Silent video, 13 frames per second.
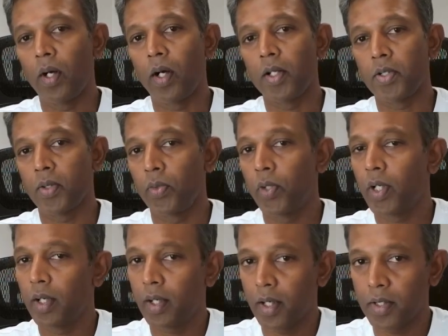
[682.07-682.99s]
Also, you
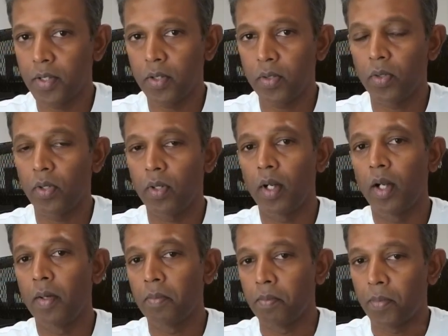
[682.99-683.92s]
can control,
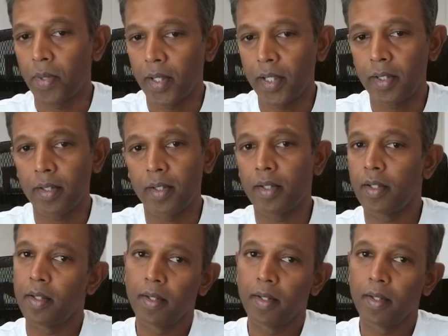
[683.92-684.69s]
monitor,